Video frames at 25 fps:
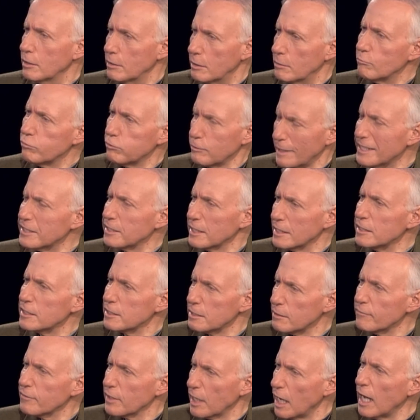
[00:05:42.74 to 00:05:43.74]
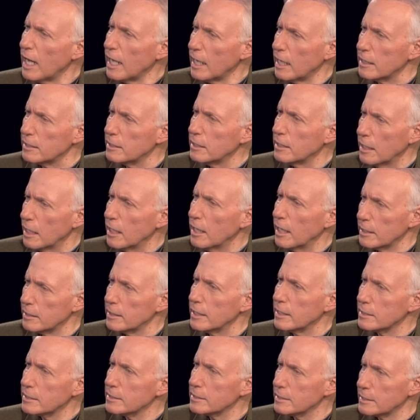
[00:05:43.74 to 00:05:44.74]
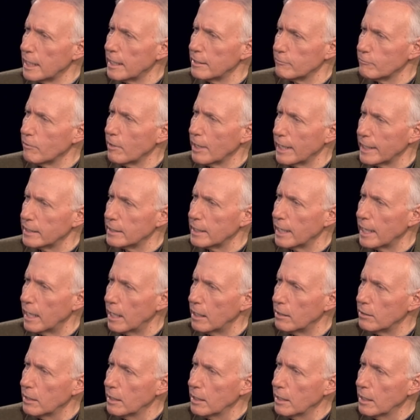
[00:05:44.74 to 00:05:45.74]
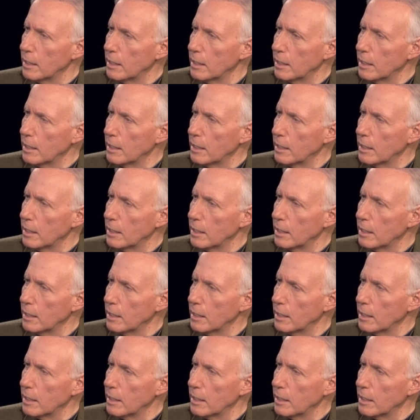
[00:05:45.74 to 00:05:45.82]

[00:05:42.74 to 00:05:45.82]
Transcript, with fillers: the presence of God on this set right now.